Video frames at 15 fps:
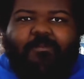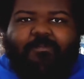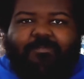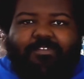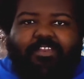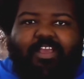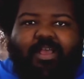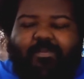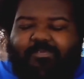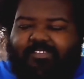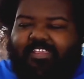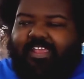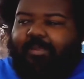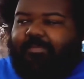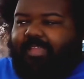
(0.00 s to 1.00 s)
You know what I'm
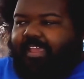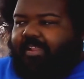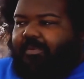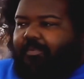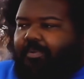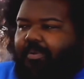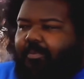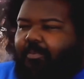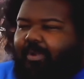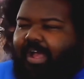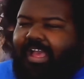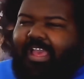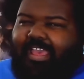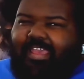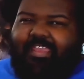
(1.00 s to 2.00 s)
saying? I'm like, well,
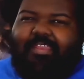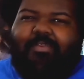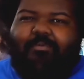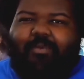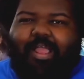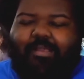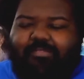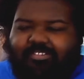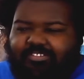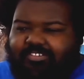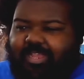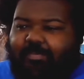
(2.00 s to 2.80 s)
why? Why would you?